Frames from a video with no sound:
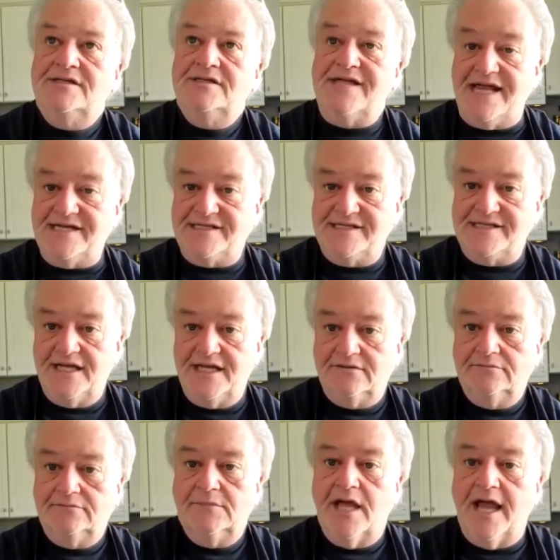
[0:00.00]
taste it,
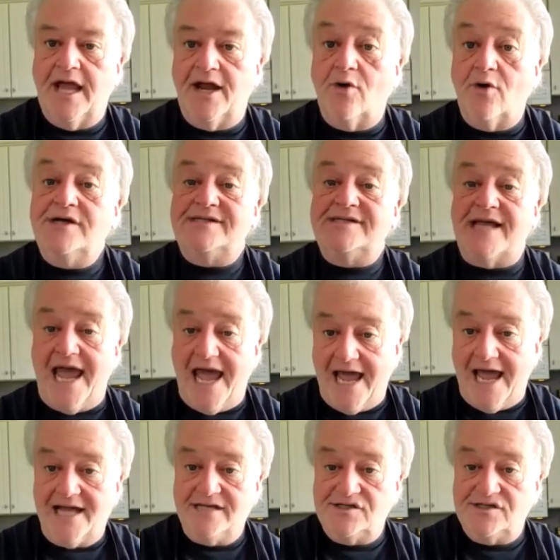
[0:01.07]
and always
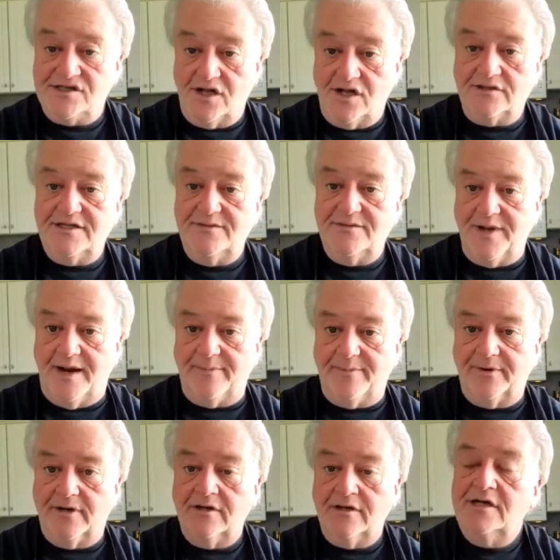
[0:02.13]
add salt and
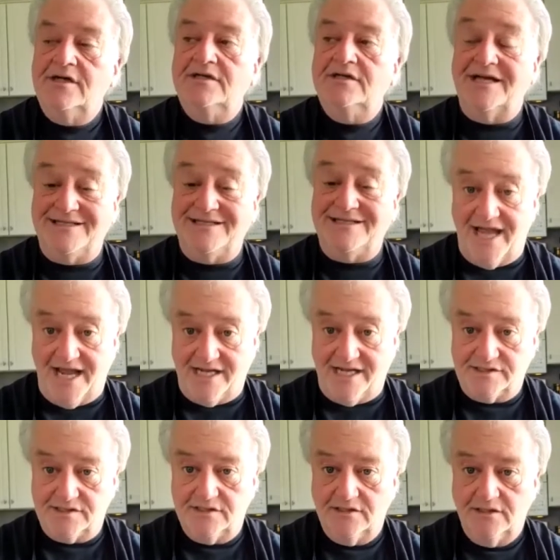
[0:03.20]
pepper to
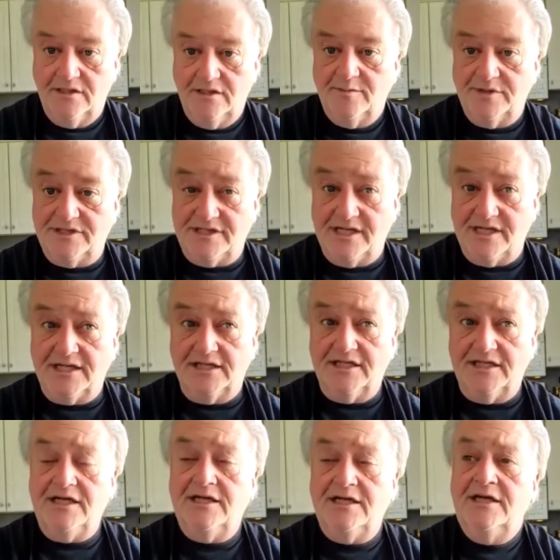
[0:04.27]
taste,
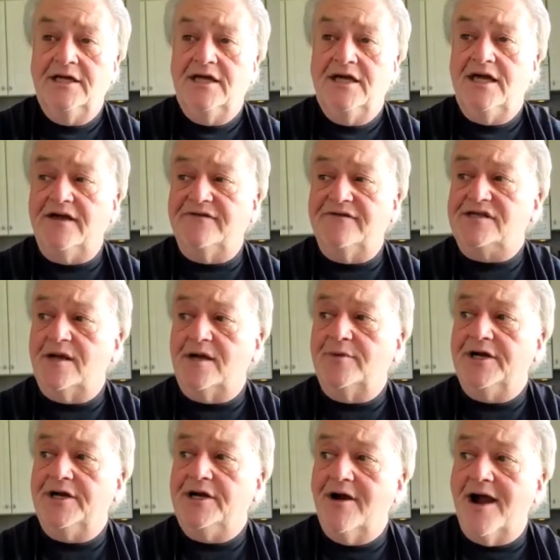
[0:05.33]
particularly if
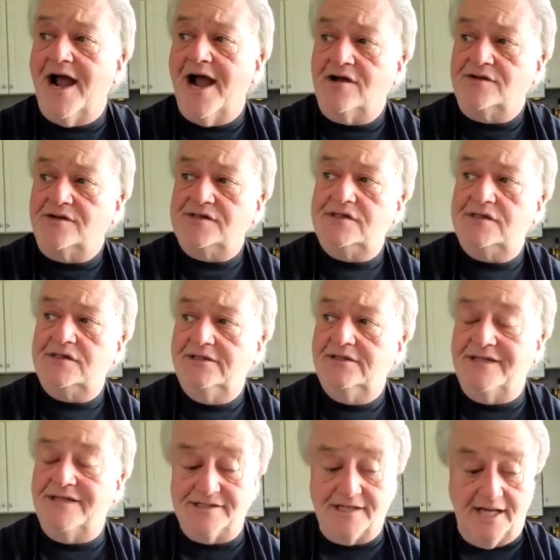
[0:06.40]
someone in your house
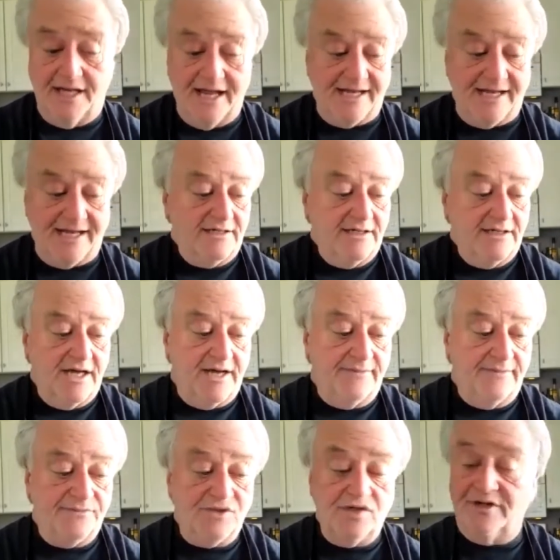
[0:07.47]
doesn't like
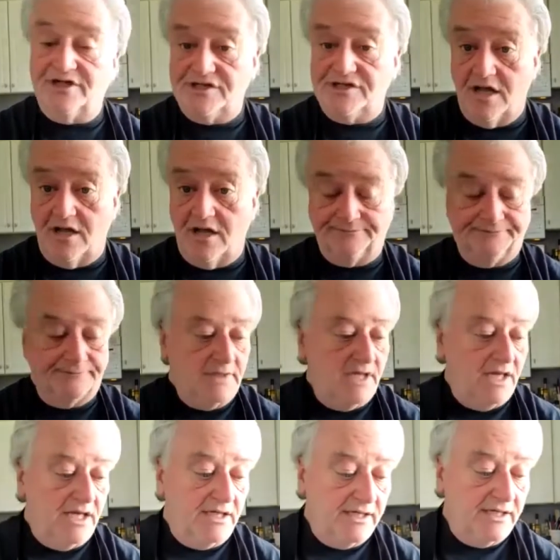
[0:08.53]
too much salt,
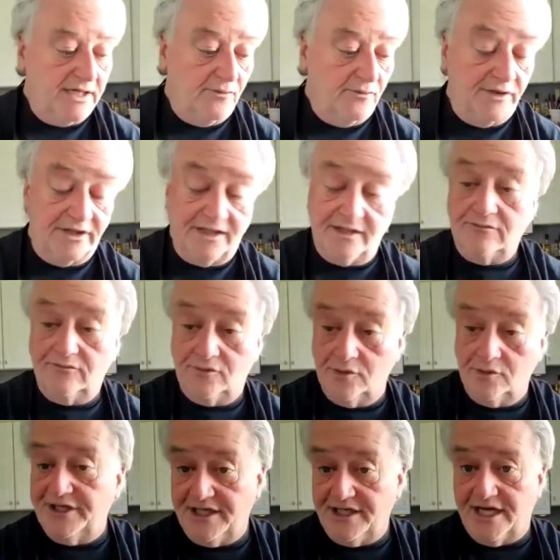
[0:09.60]
and it can really
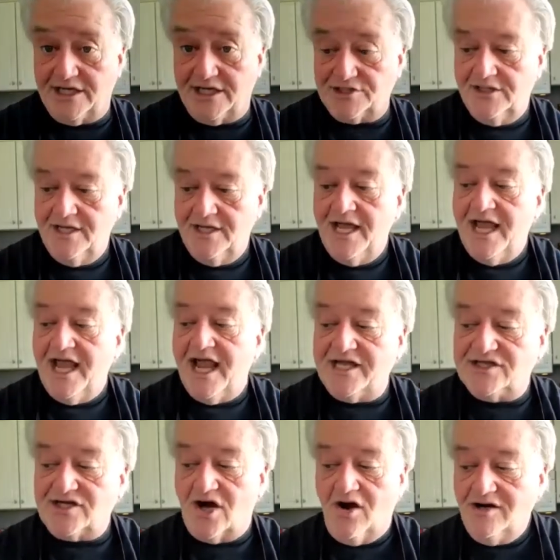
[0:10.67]
ruin a dish.
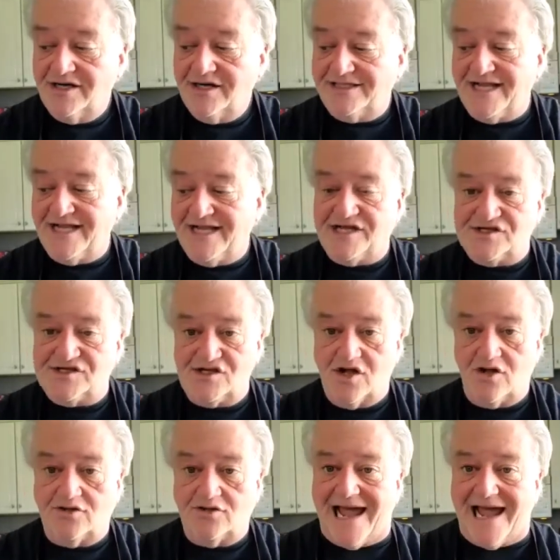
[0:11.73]
It's hard to take
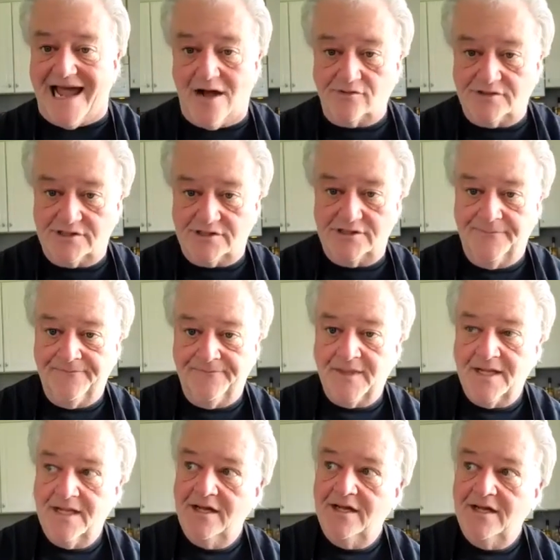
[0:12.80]
salt out,
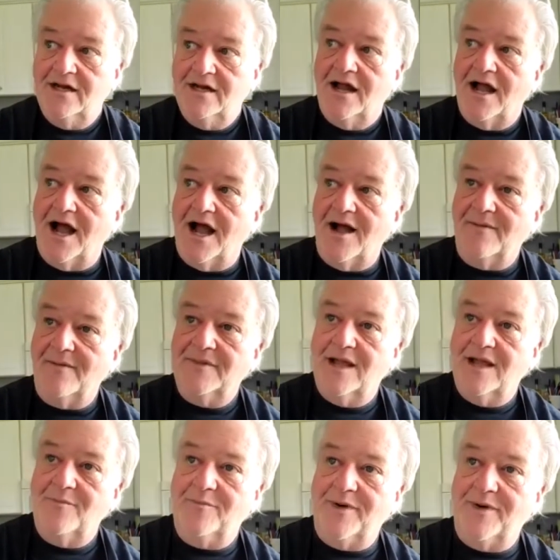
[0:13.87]

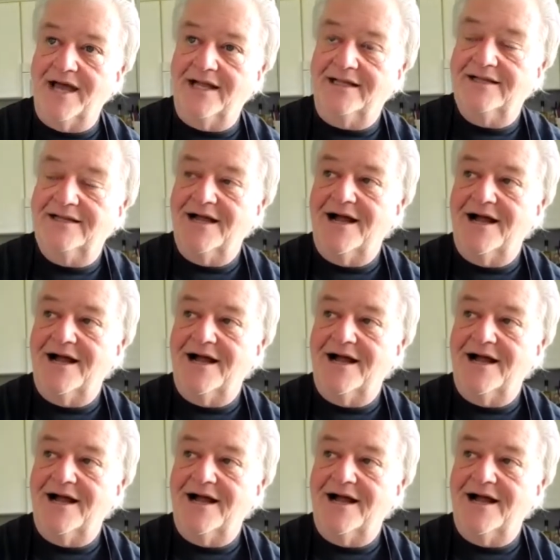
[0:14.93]
but